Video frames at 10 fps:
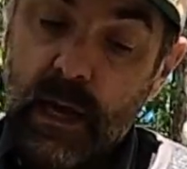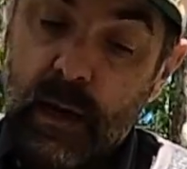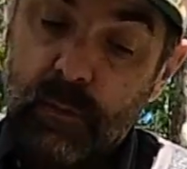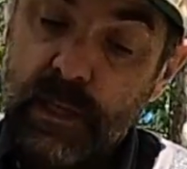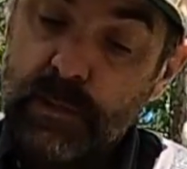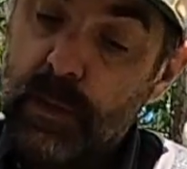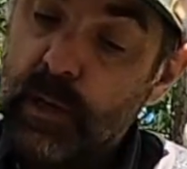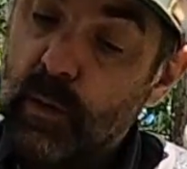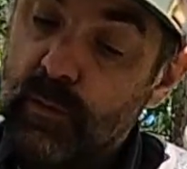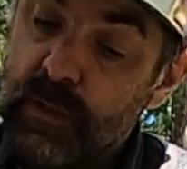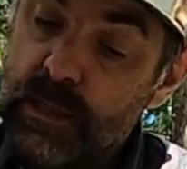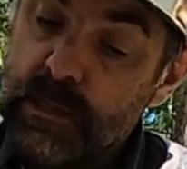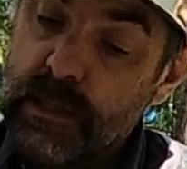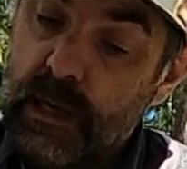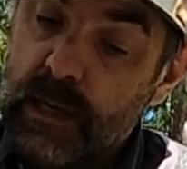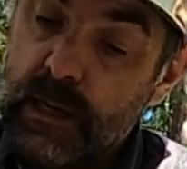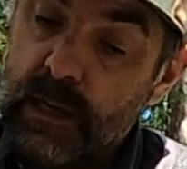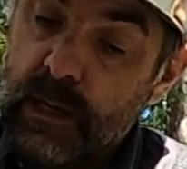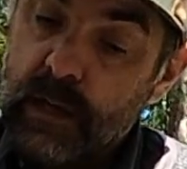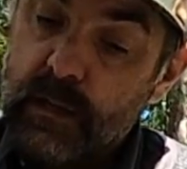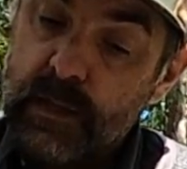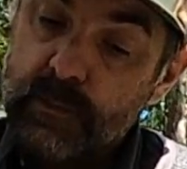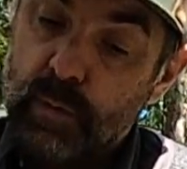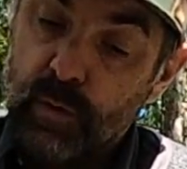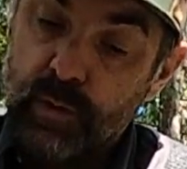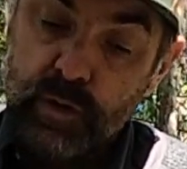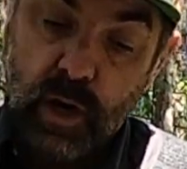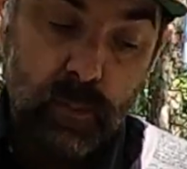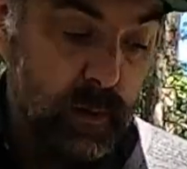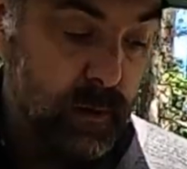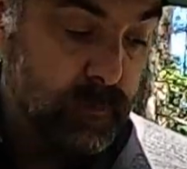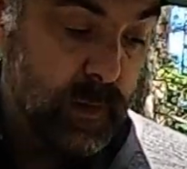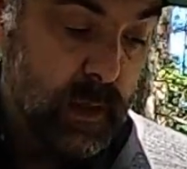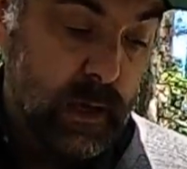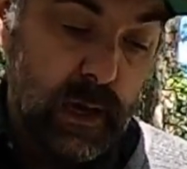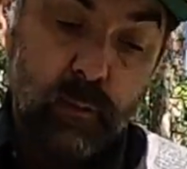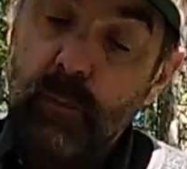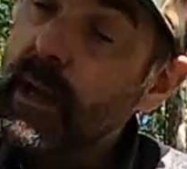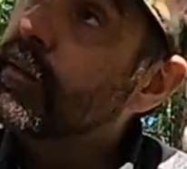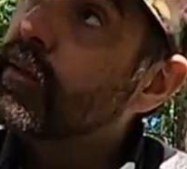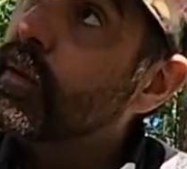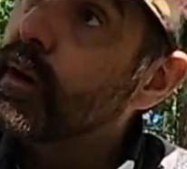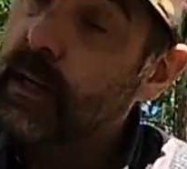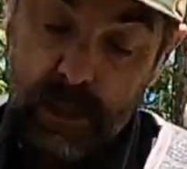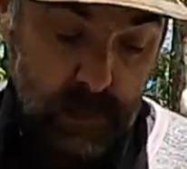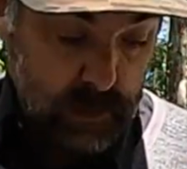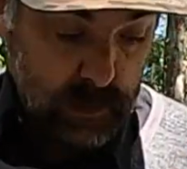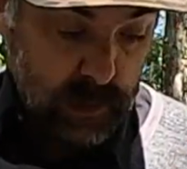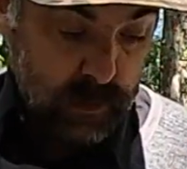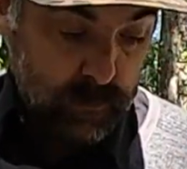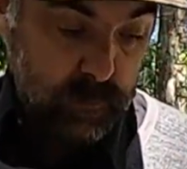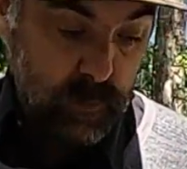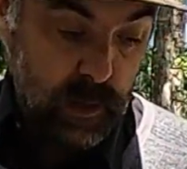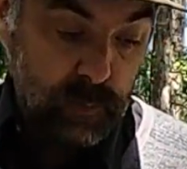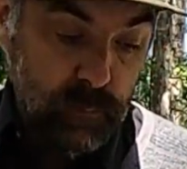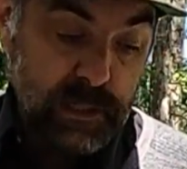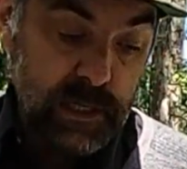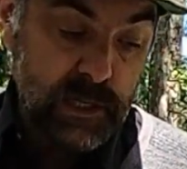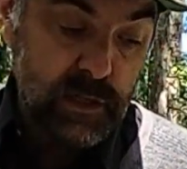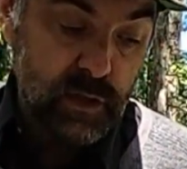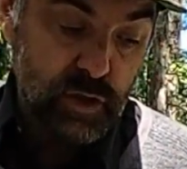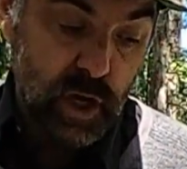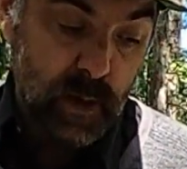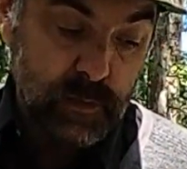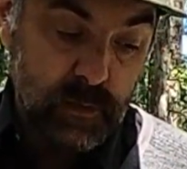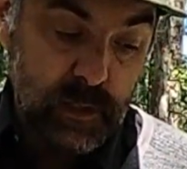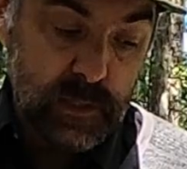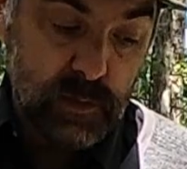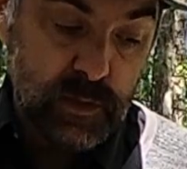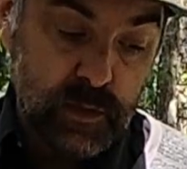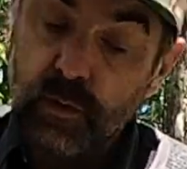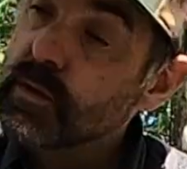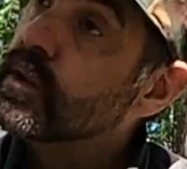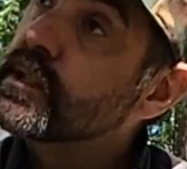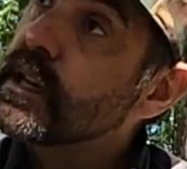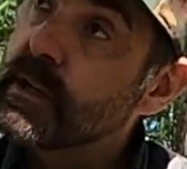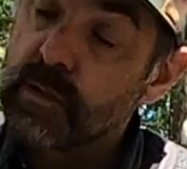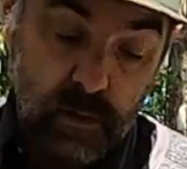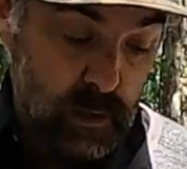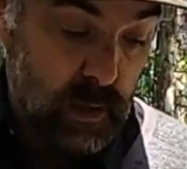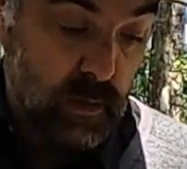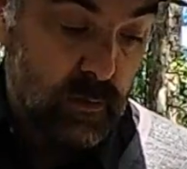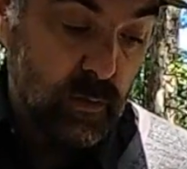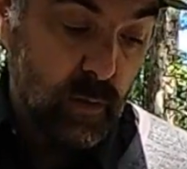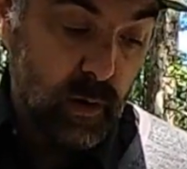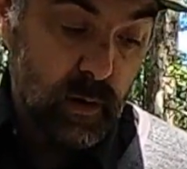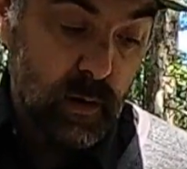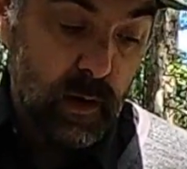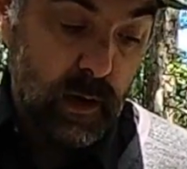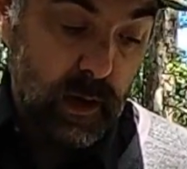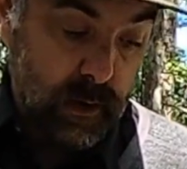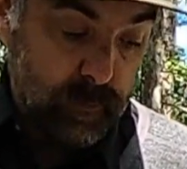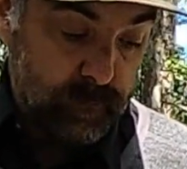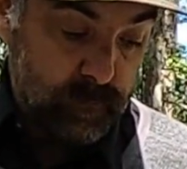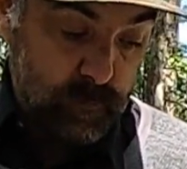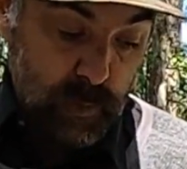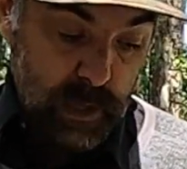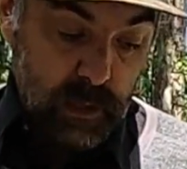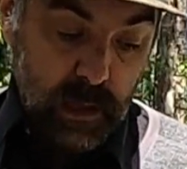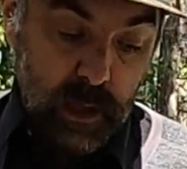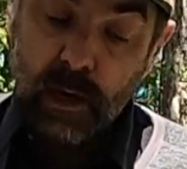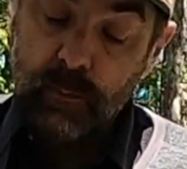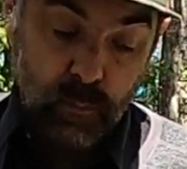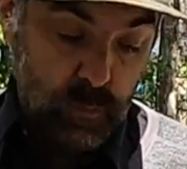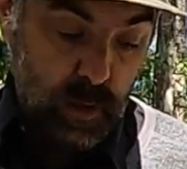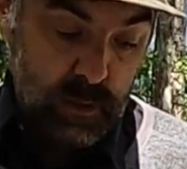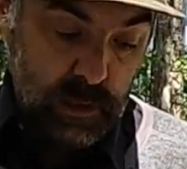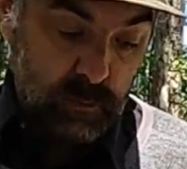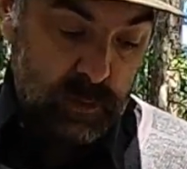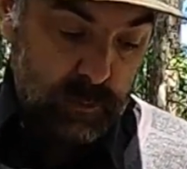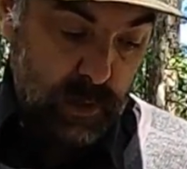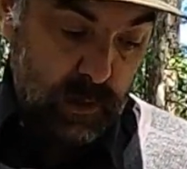with this blade over this pull-to sharpener will make a much easier job. So these three tools are essential for me. I'm dealing with a bigger